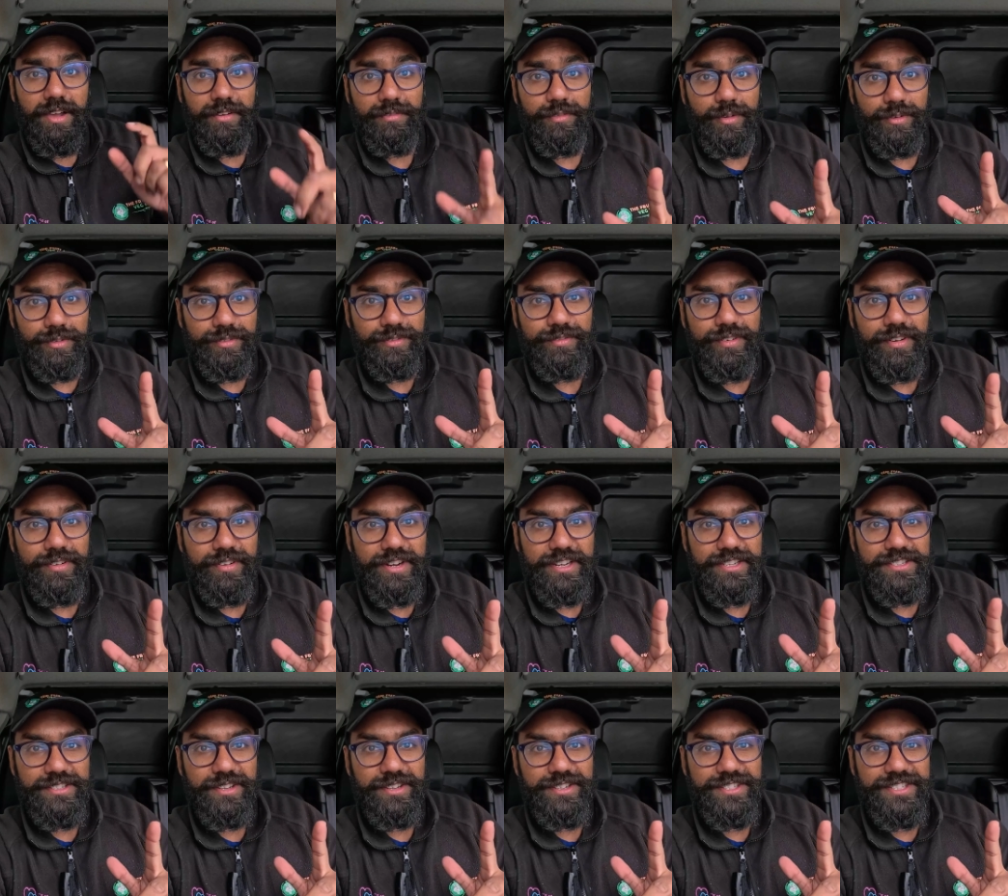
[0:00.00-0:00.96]
I've got some very
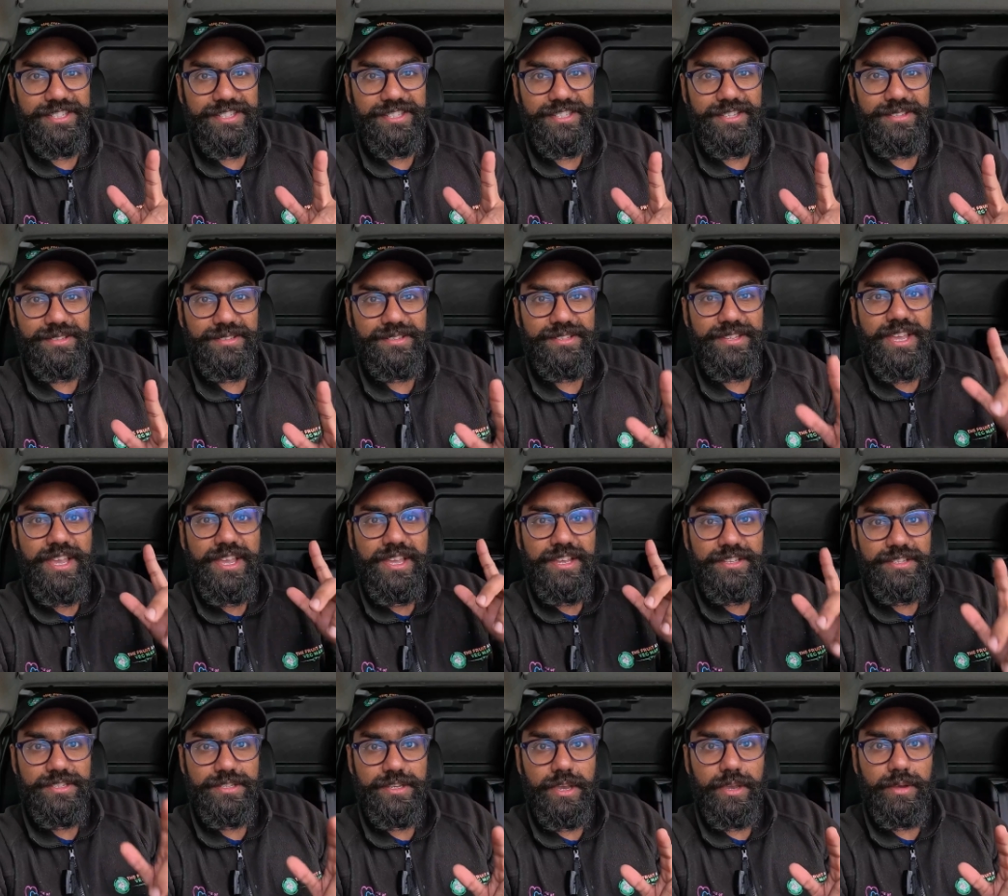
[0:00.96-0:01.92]
exciting news.
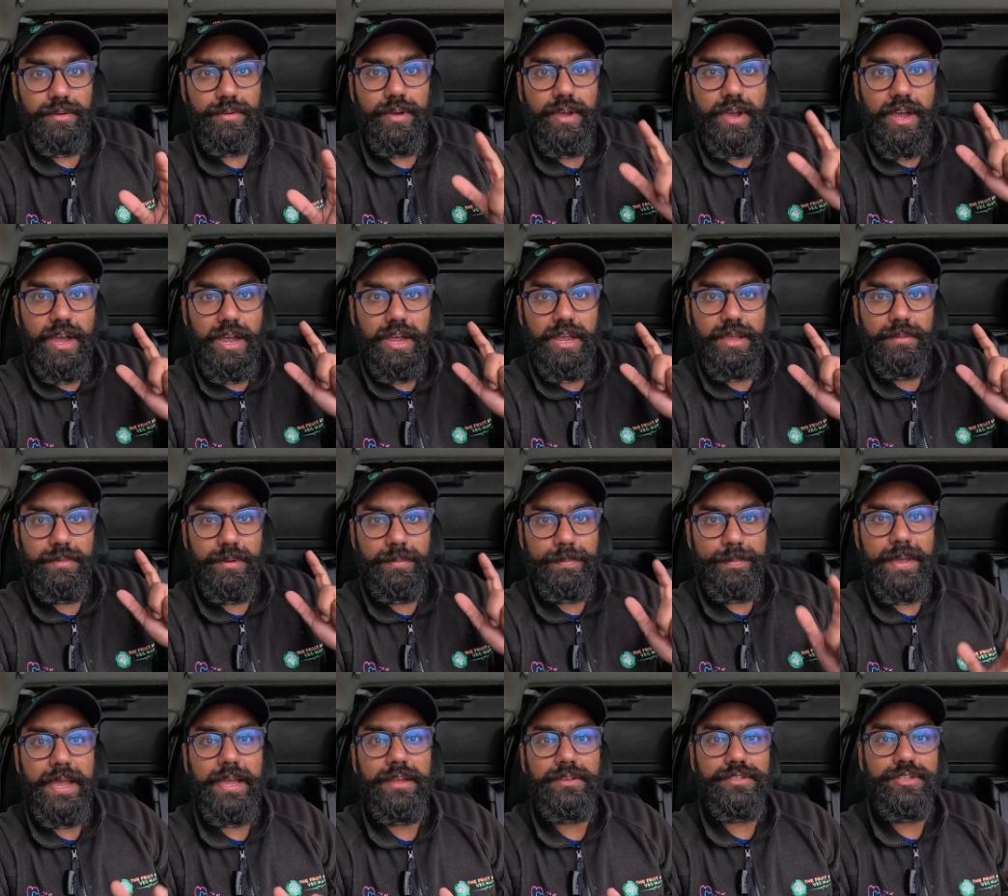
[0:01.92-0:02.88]
So I'm
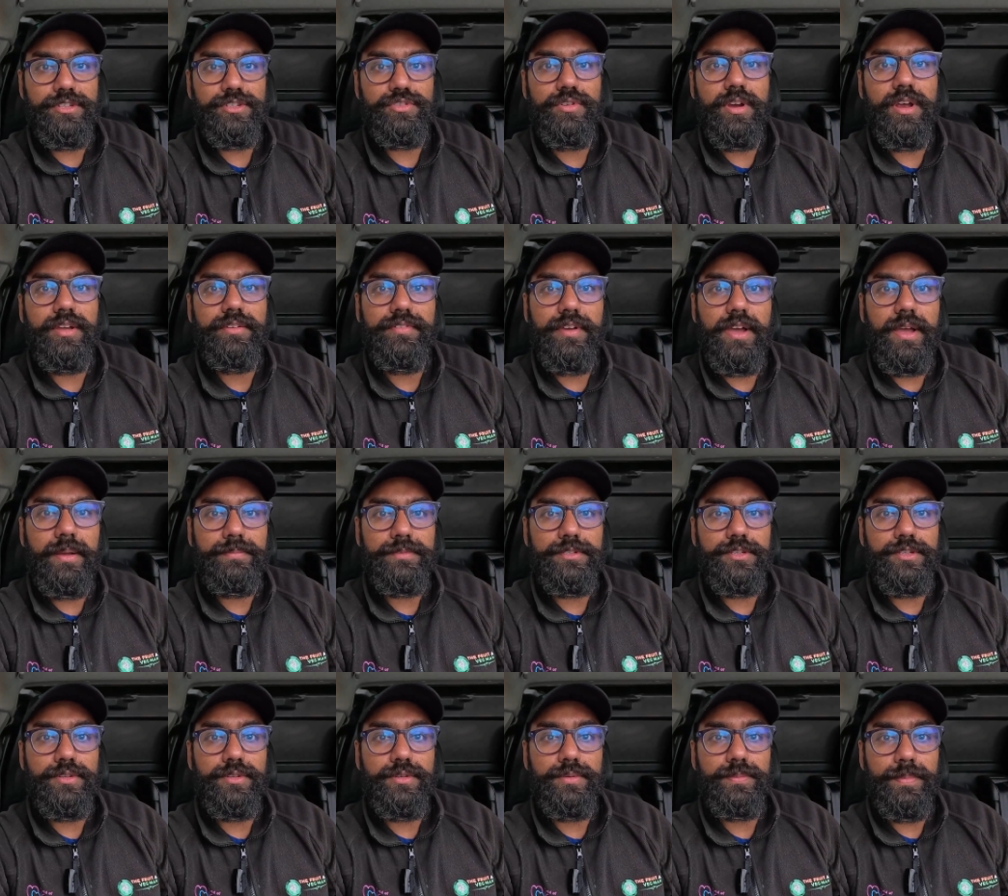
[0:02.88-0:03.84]
about to drive up
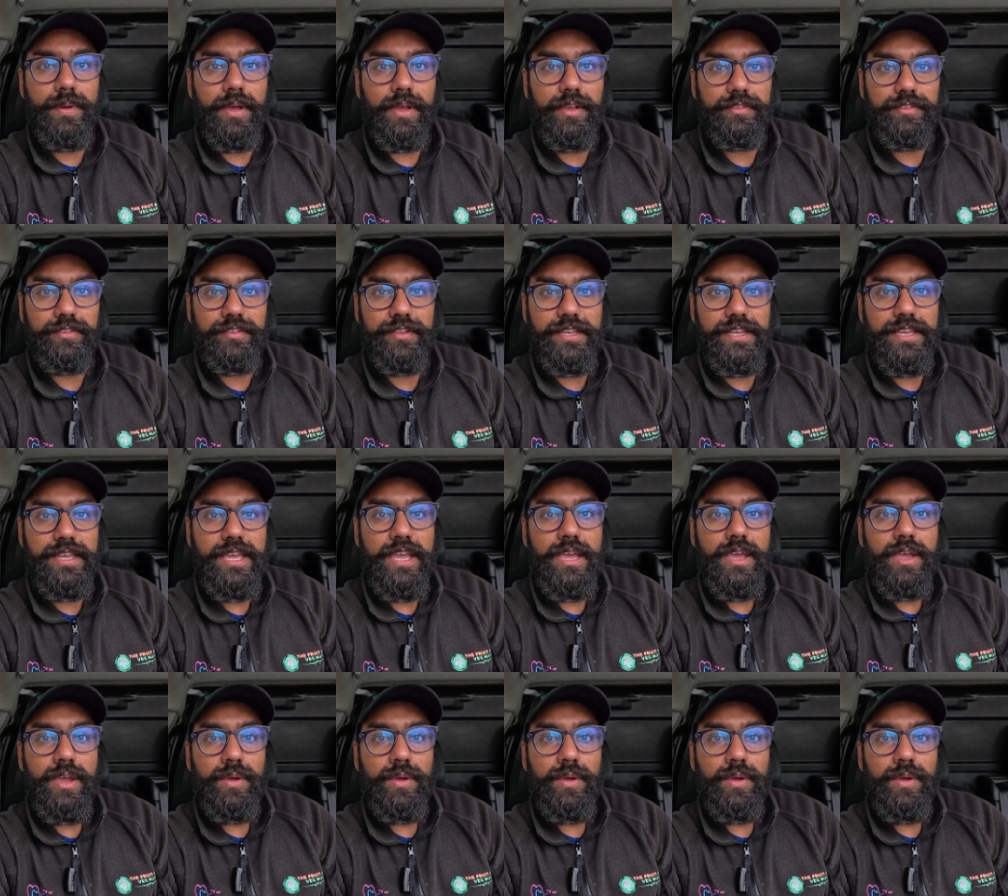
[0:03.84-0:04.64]
to Barnsley,